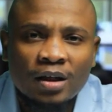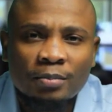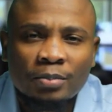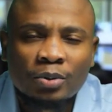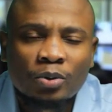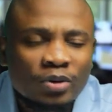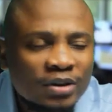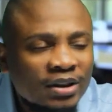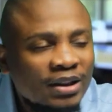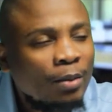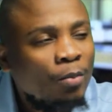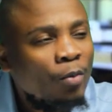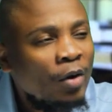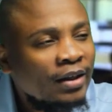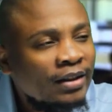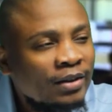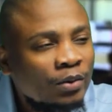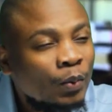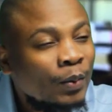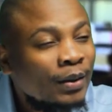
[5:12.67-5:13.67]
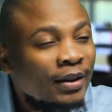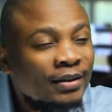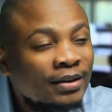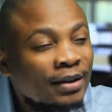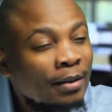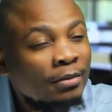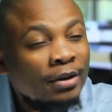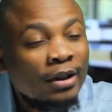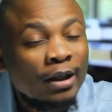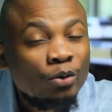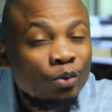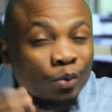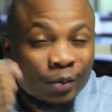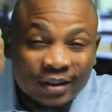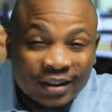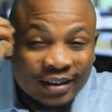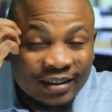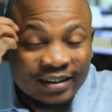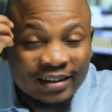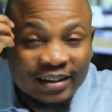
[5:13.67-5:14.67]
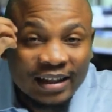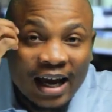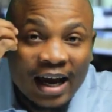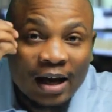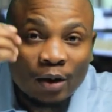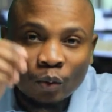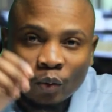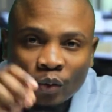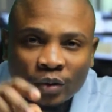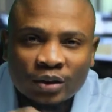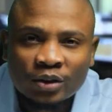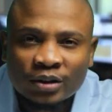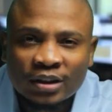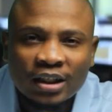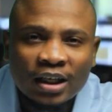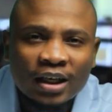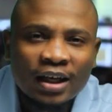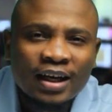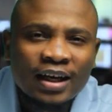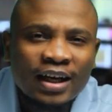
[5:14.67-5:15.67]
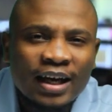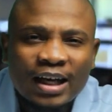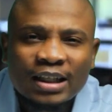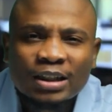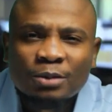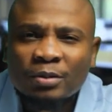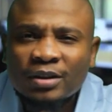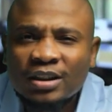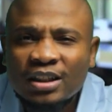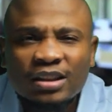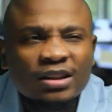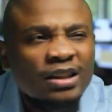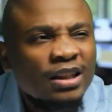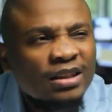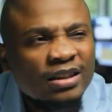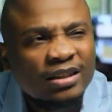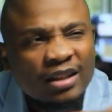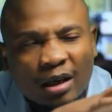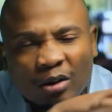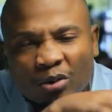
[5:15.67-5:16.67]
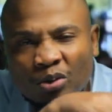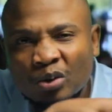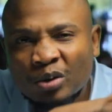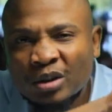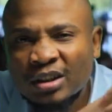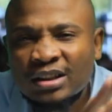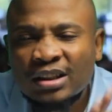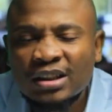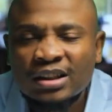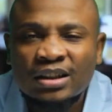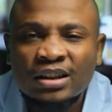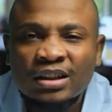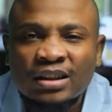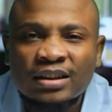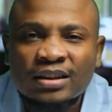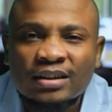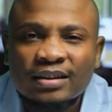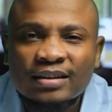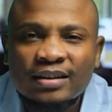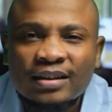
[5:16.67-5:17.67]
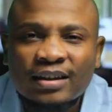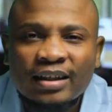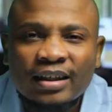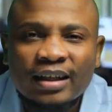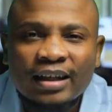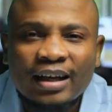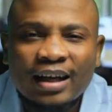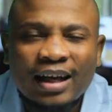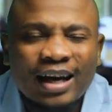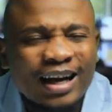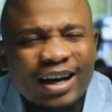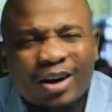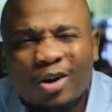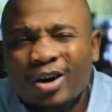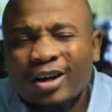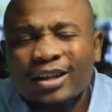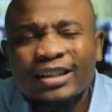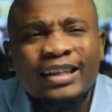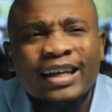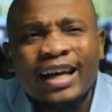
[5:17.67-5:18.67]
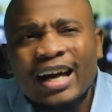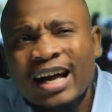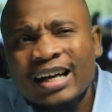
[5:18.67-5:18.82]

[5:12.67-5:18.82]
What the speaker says: Because someone is wearing something that you think, yeah, no. You see, especially churches like your ECGs. All they